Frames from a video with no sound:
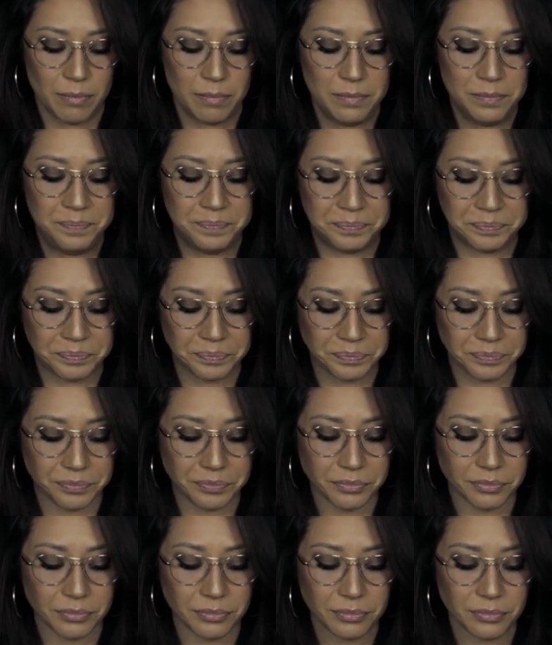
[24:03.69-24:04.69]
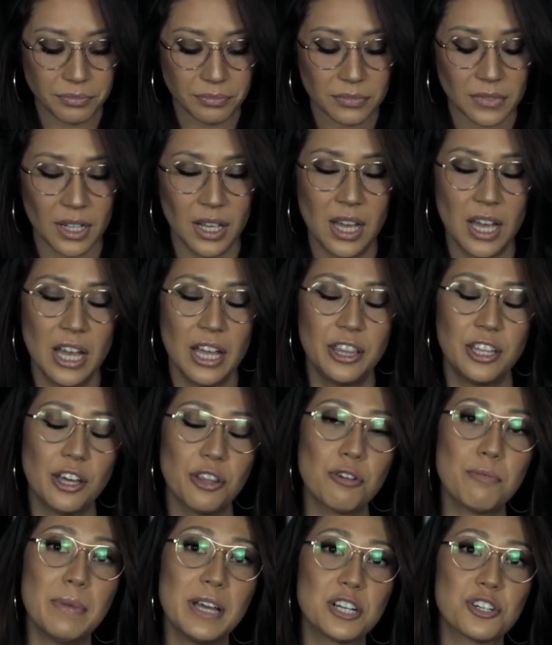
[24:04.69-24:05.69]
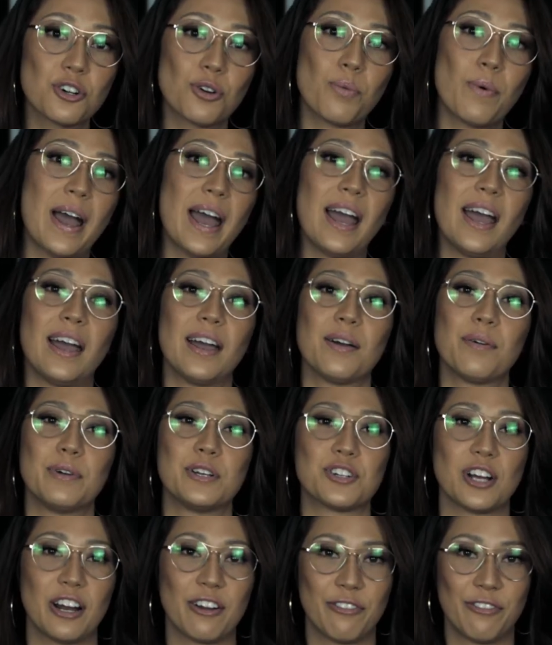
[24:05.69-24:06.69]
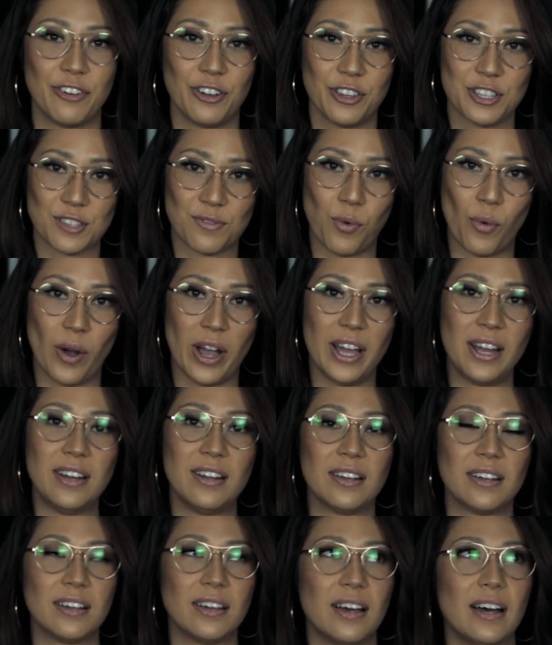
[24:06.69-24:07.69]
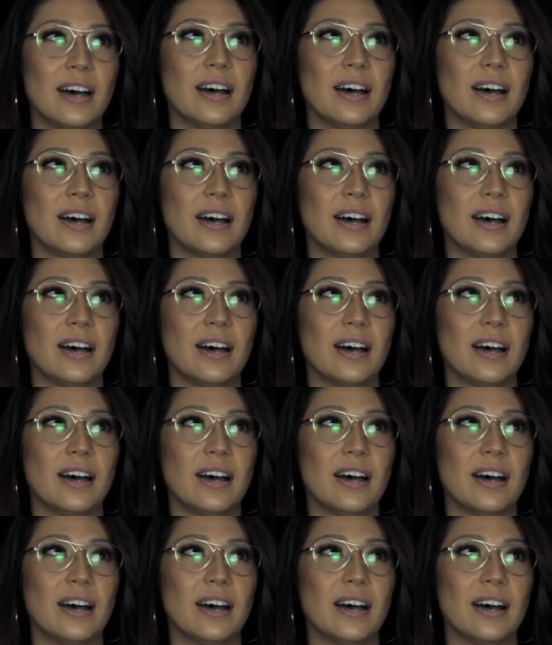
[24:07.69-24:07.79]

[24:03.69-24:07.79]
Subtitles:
The other major way we try to fill this void